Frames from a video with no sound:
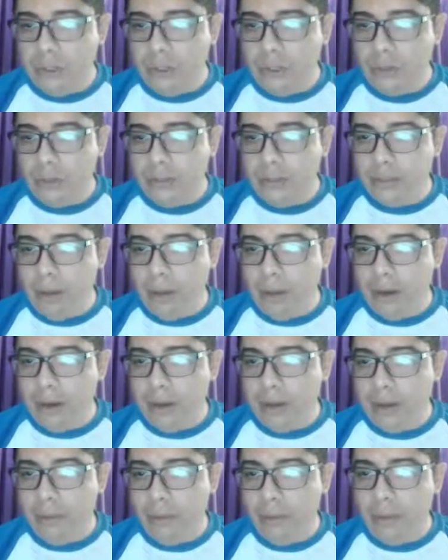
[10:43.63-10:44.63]

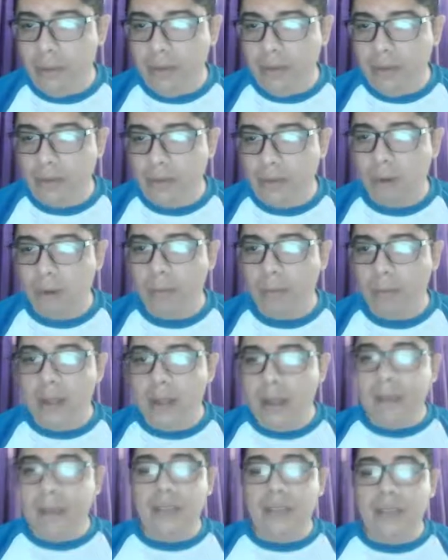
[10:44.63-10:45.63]
jonesmarketingblueprint.com,
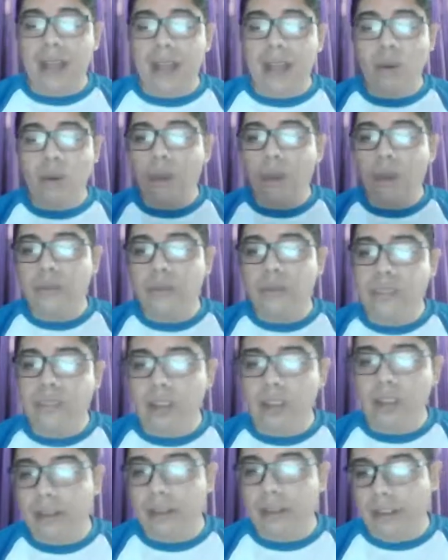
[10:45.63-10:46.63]
but I don't want to
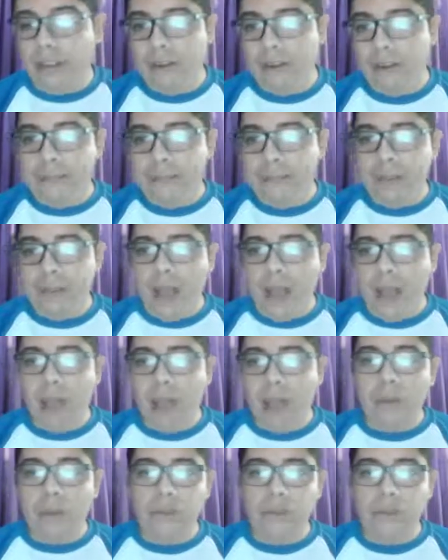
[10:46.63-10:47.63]
install it there.
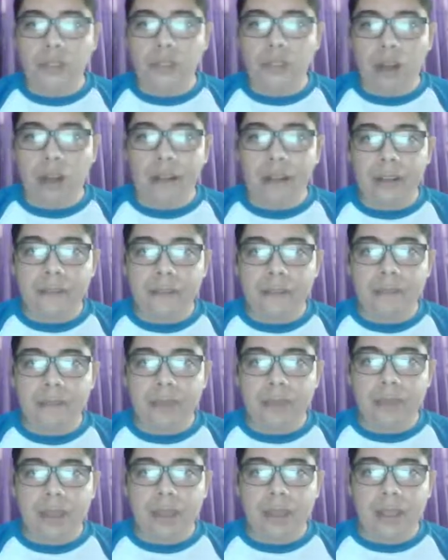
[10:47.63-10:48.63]
I want to install it
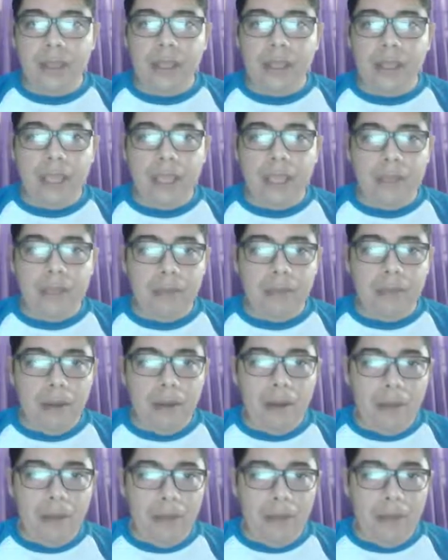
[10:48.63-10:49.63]
in
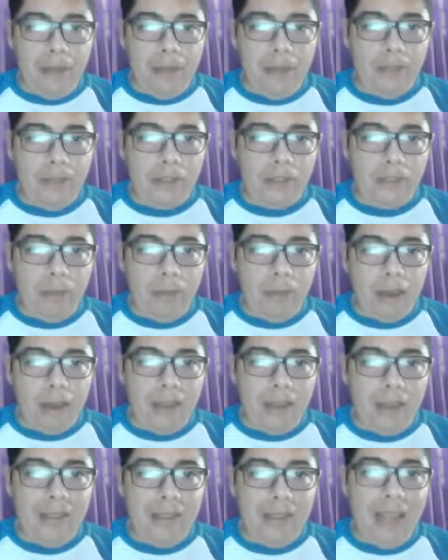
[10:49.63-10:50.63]
this
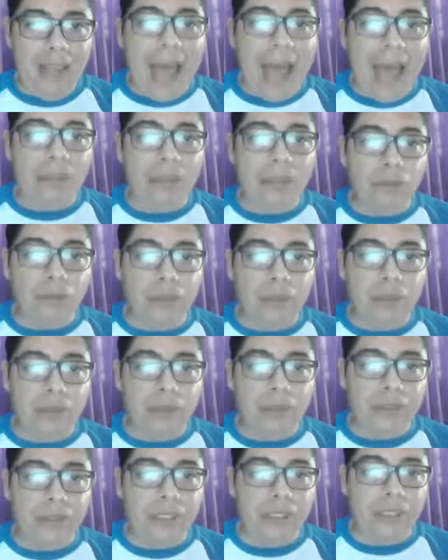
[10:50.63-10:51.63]
domain, in the add-on
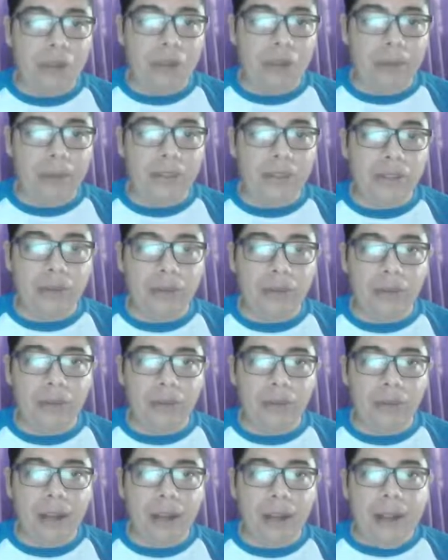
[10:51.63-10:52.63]
domain, which is Commission
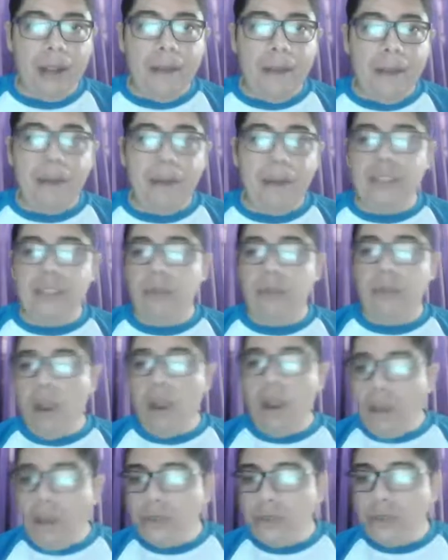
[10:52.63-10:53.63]
Victory. But if
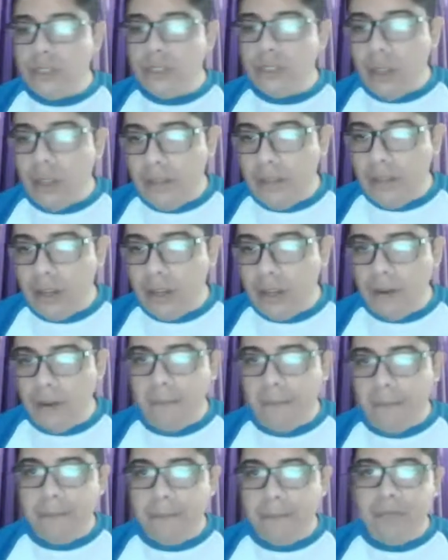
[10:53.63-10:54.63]
I want to install it
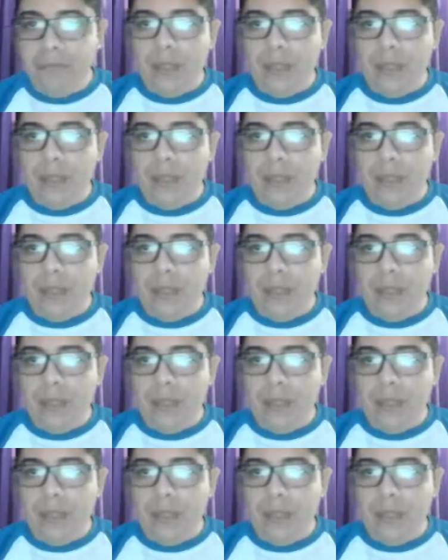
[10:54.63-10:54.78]
here